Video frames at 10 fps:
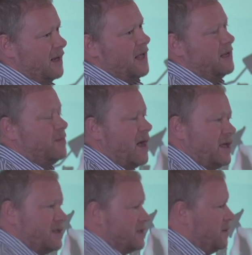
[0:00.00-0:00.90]
Like, you're
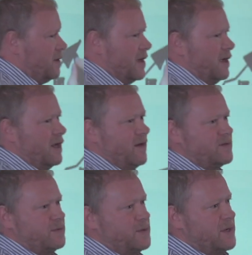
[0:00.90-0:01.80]
going to have
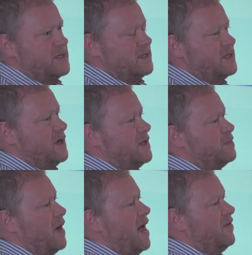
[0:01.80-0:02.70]
some twists and turns,
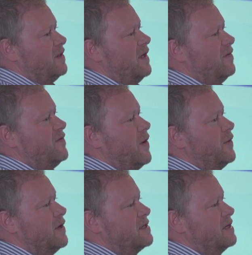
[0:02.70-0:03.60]
but having that
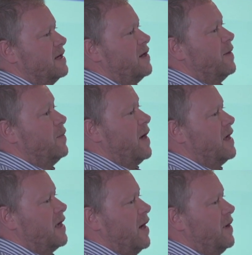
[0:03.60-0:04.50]
focus and knowing where
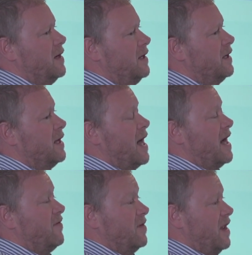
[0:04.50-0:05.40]
you're going
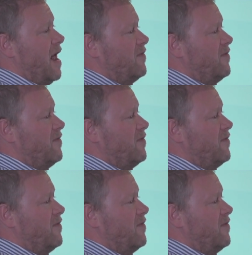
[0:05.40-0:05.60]
and having